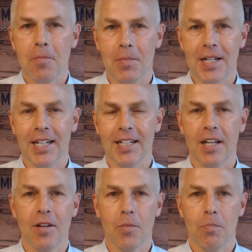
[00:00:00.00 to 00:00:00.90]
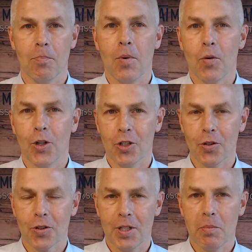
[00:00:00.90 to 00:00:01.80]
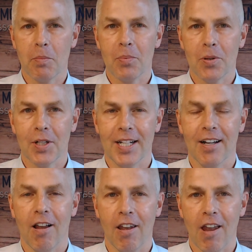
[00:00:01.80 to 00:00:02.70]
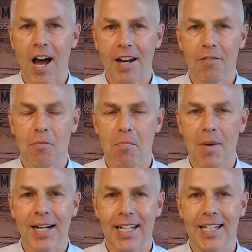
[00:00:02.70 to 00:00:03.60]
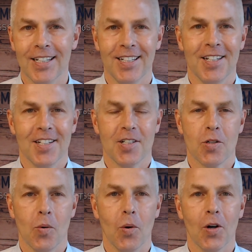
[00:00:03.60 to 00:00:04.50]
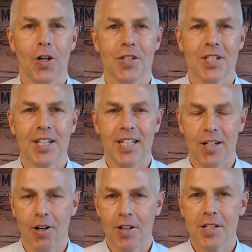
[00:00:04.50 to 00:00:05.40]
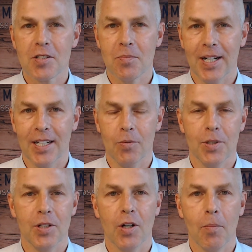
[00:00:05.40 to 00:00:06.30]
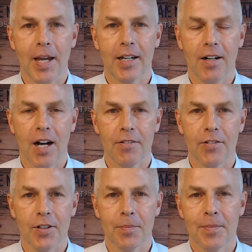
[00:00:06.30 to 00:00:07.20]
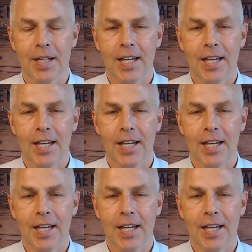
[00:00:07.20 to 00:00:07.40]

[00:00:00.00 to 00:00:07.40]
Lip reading: meaning you're going to be putting a lot of money towards the earnest money when you go make an offer.